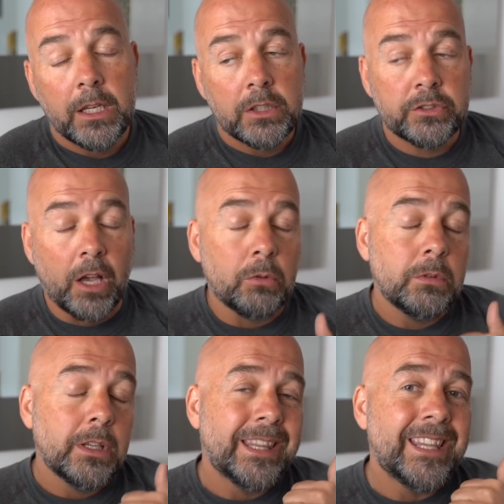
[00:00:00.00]
So
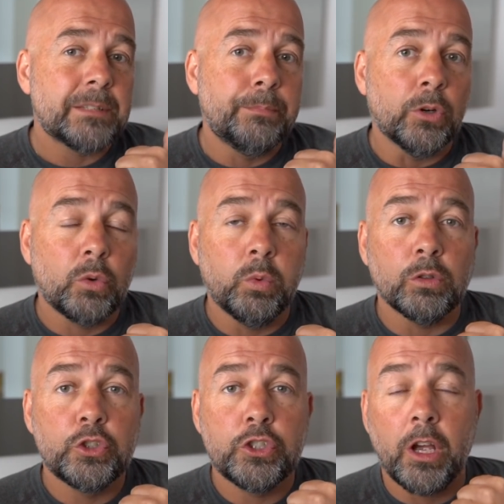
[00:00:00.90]
this book will
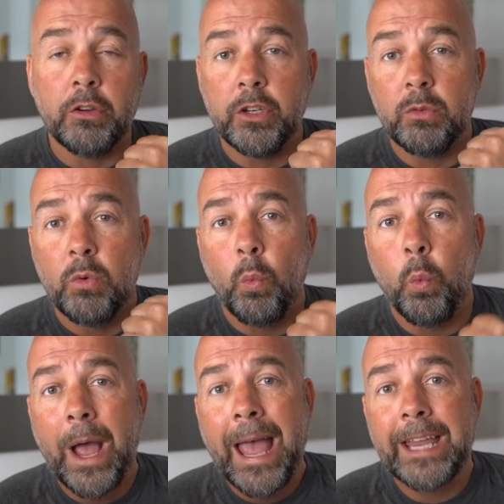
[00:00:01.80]
show you
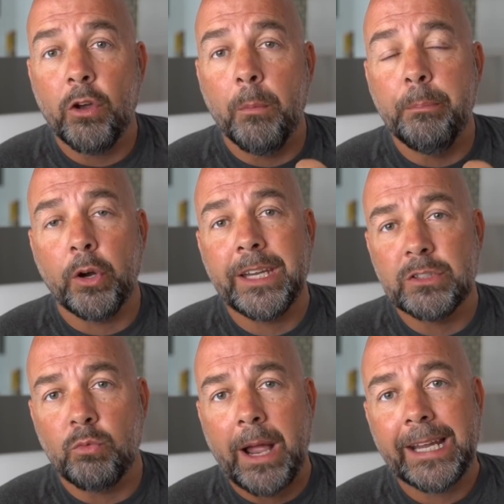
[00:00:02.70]
where your book
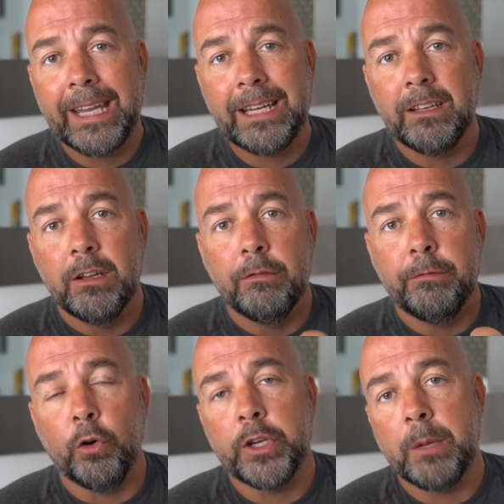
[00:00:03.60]
is ranking
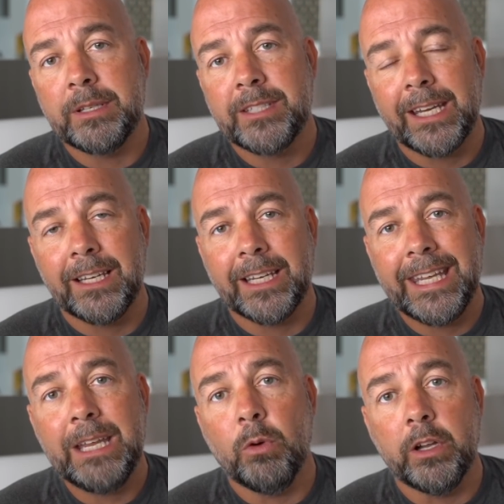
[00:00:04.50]
for your particular
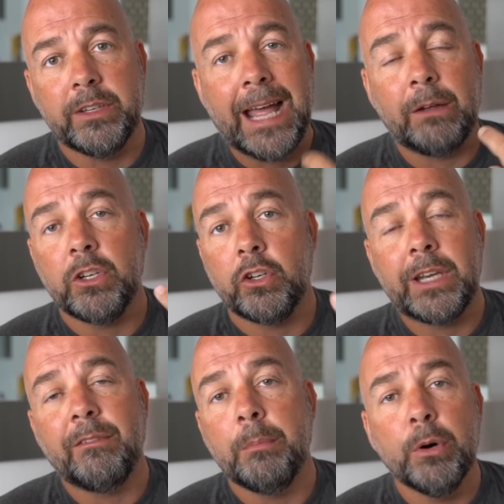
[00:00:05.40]
keyword. Now, you could
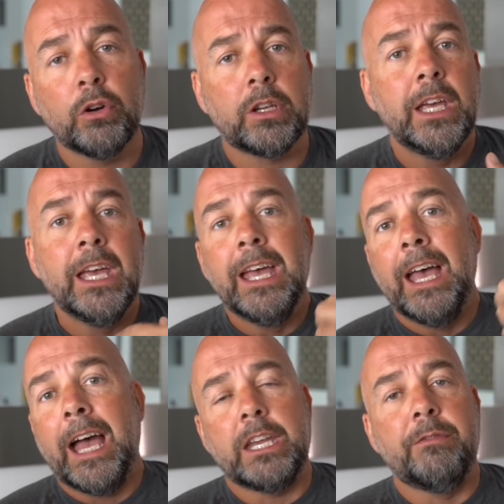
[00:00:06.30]
have a book
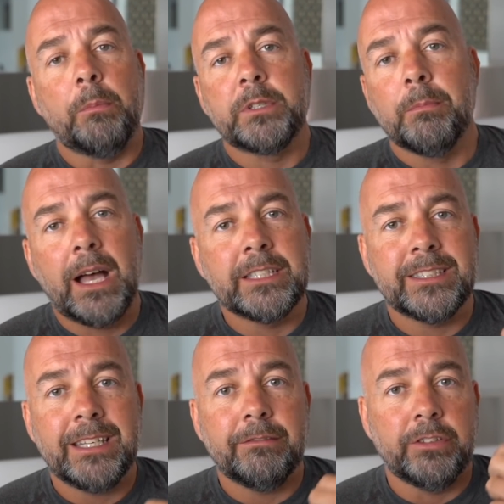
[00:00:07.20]
and you've
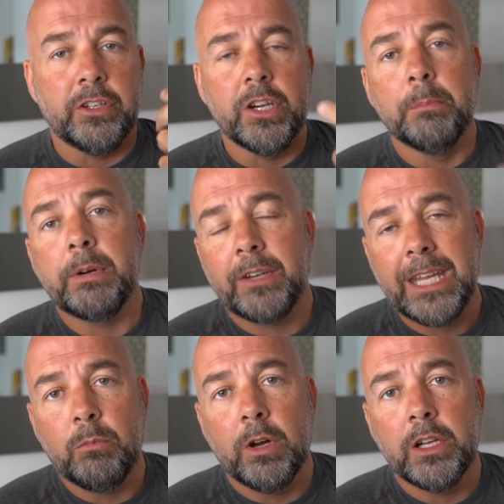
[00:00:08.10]
optimized it for a number of
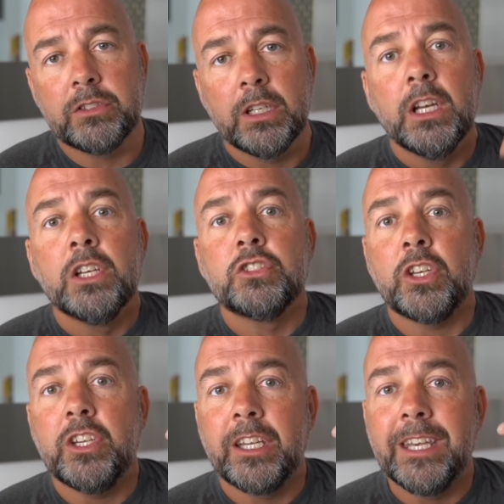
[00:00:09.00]
keywords, so
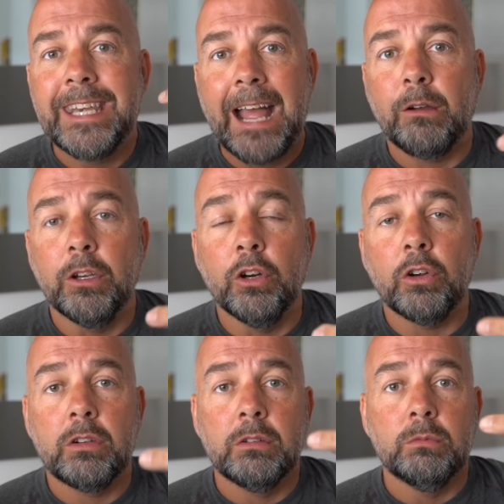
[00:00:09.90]
you can now
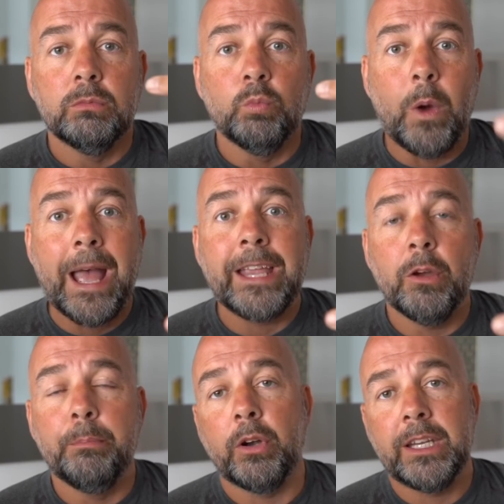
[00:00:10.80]
look where your
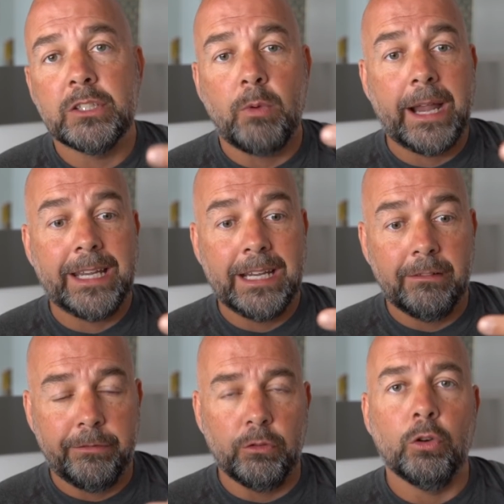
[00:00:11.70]
book is ranking
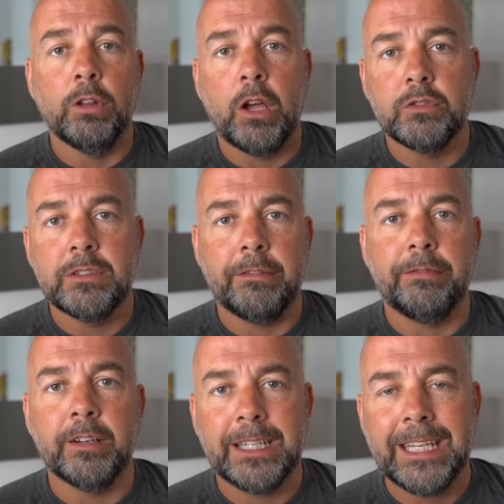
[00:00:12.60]
for all those
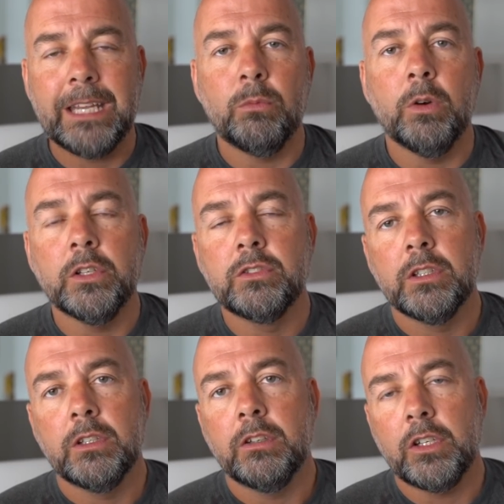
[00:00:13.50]
different keywords
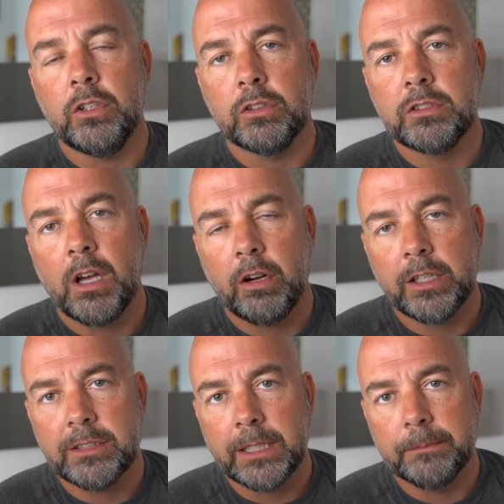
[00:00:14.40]
that you're
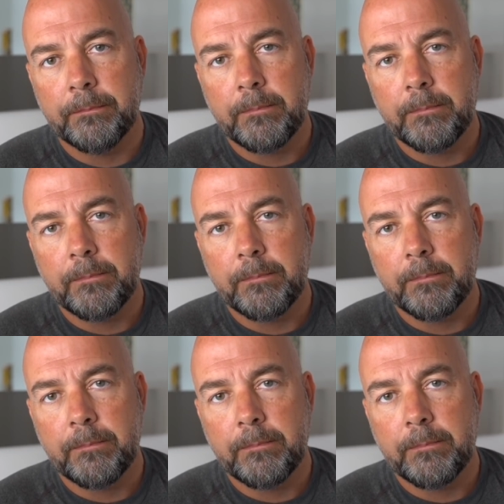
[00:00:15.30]
targeting.